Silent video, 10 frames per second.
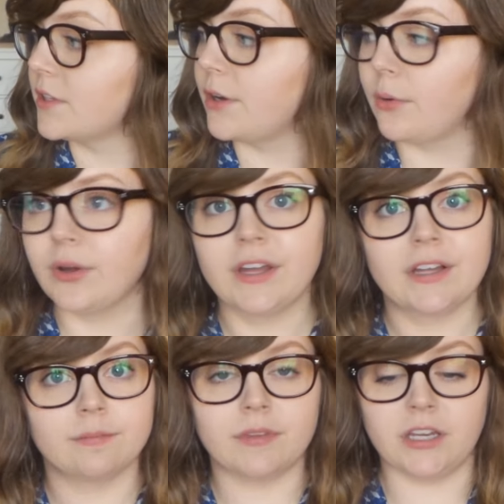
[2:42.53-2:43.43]
so,
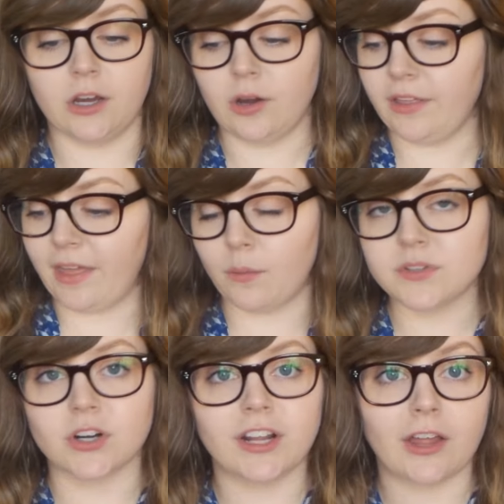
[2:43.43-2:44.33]
that
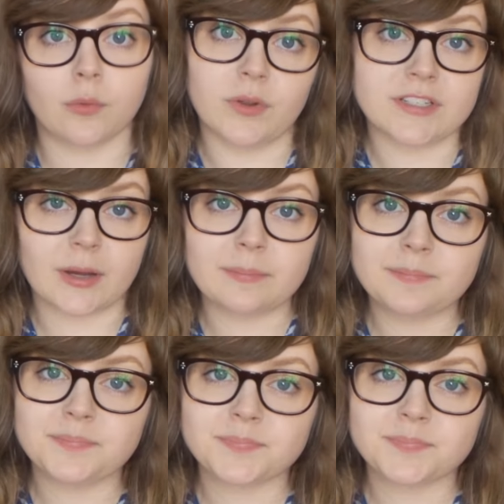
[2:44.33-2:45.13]
one's already out the window.